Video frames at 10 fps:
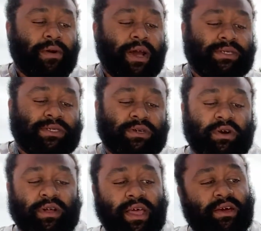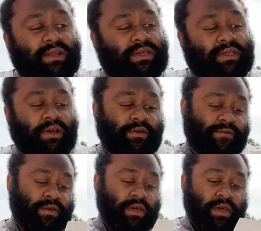prices, and all that good stuff.
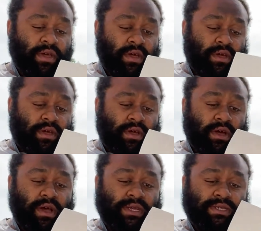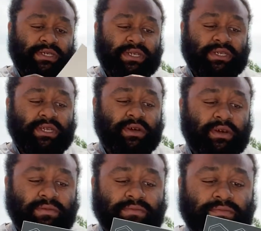Uh, is this the sticker?